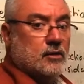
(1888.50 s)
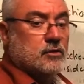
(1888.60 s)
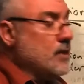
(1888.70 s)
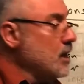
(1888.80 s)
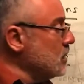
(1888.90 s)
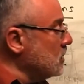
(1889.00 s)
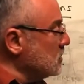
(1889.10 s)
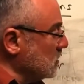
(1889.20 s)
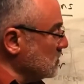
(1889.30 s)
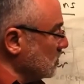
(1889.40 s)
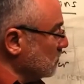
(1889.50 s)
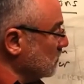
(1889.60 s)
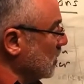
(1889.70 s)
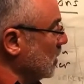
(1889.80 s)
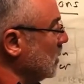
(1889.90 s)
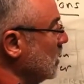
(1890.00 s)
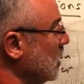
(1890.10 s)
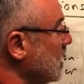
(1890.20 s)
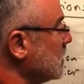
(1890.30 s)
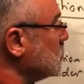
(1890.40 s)
the main system.
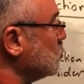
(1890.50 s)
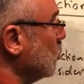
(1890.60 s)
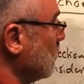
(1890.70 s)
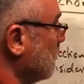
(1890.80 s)
Let us solve